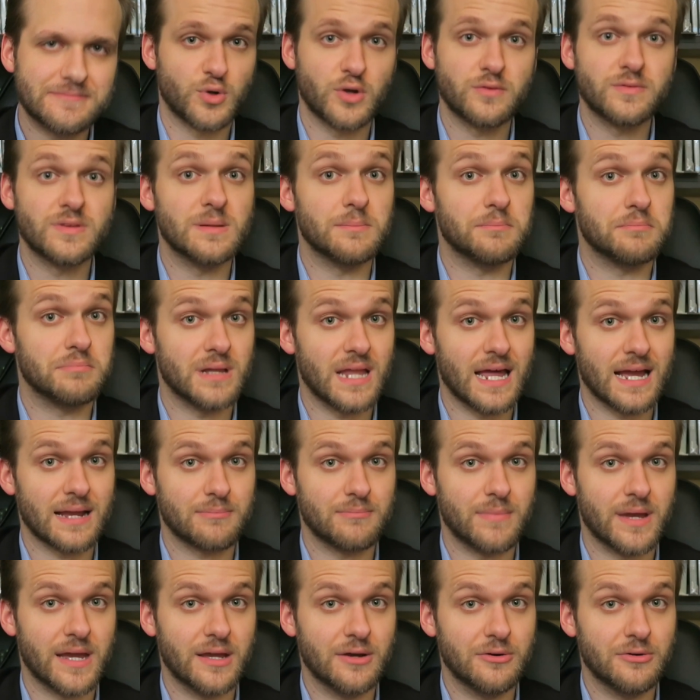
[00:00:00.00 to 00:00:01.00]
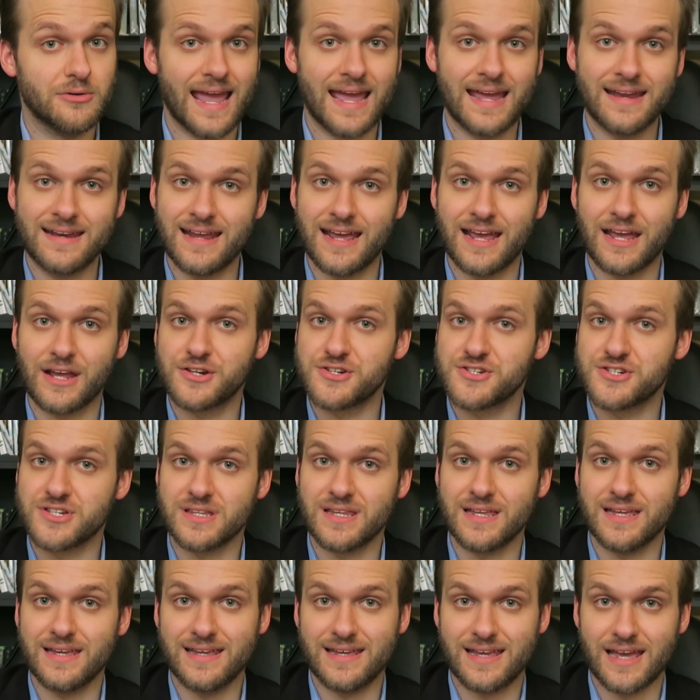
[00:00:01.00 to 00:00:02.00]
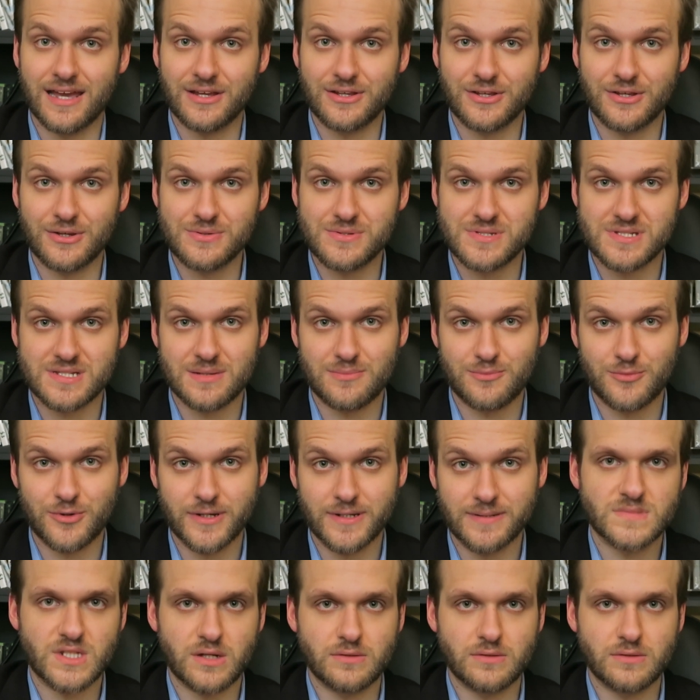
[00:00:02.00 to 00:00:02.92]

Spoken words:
Proving that blackmail can actually get you somewhere.